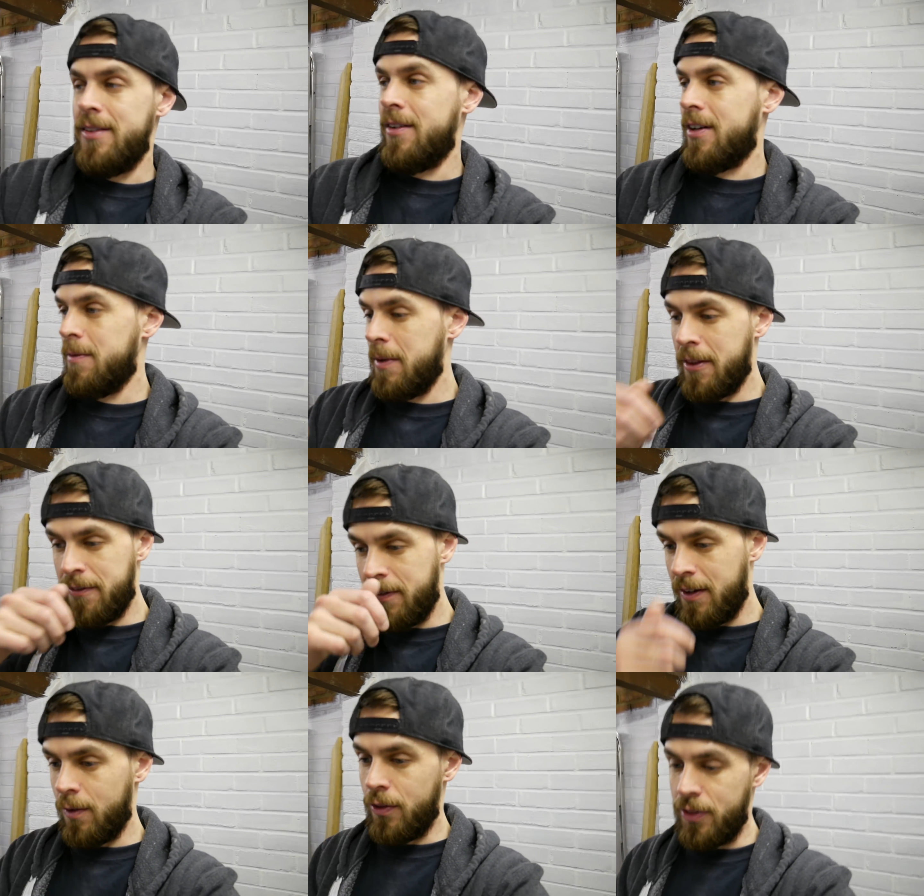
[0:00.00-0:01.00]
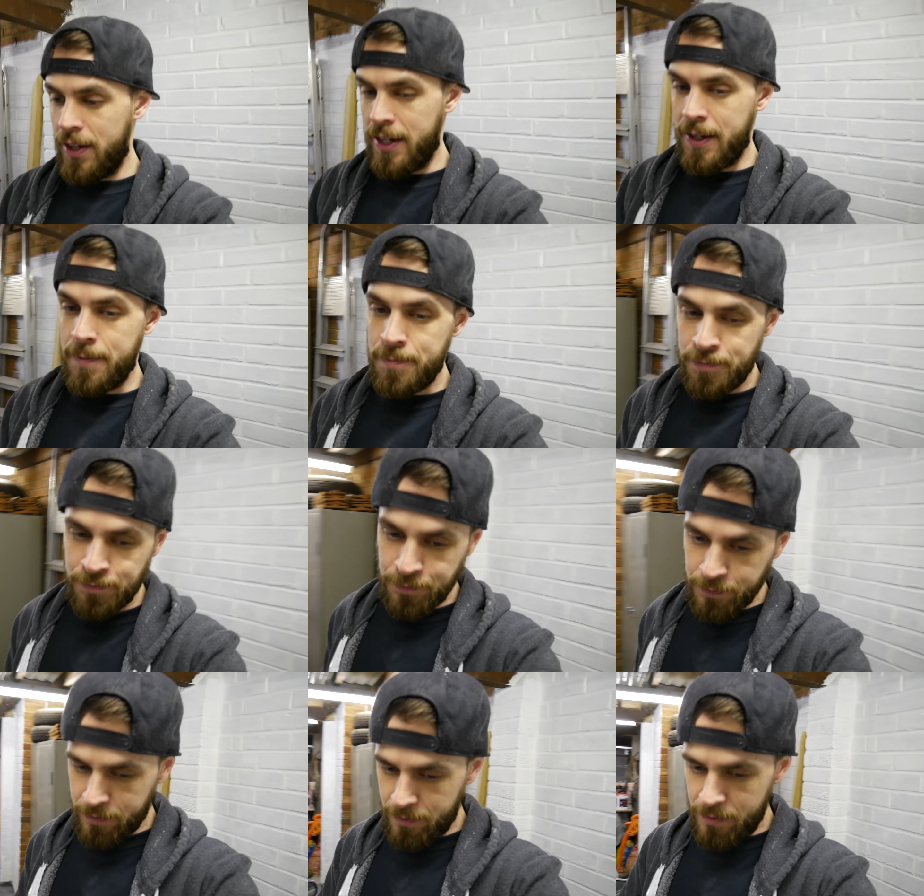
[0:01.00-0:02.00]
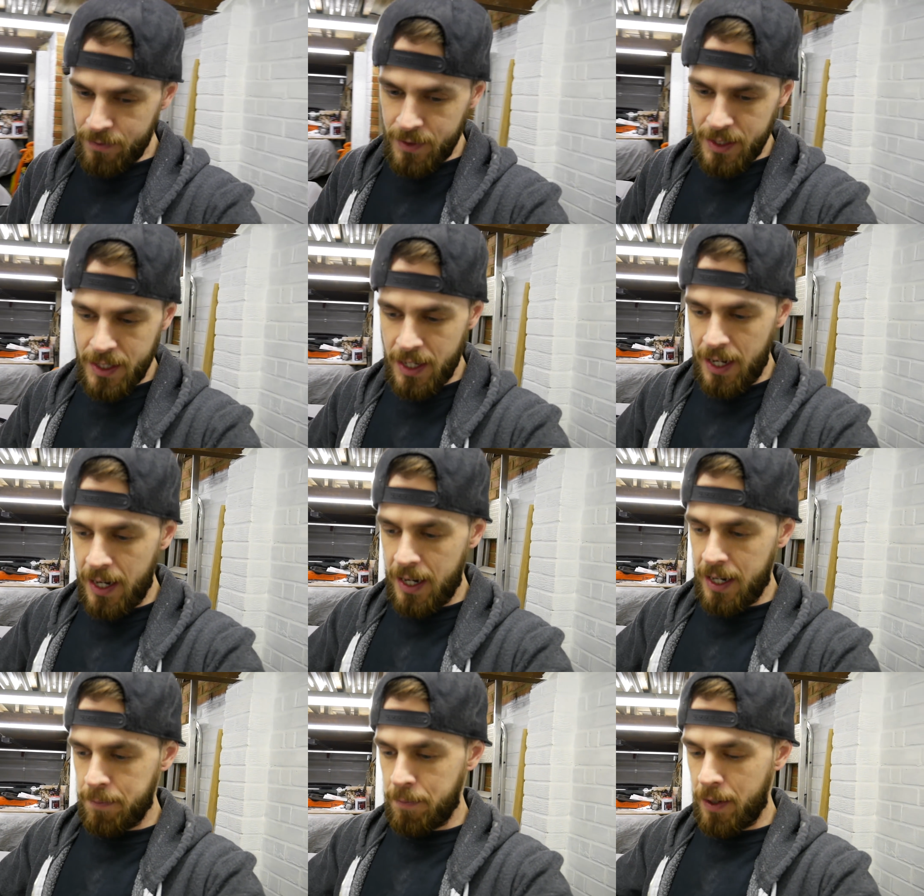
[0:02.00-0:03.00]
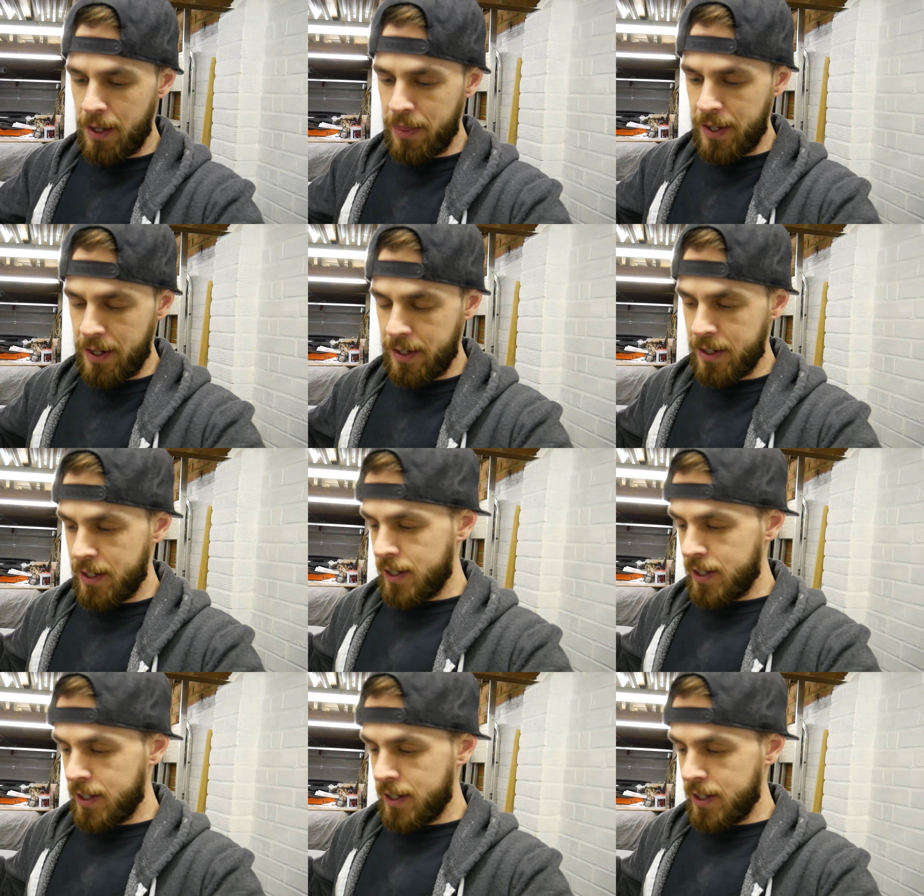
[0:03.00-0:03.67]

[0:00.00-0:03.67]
not going to be the final thing. And then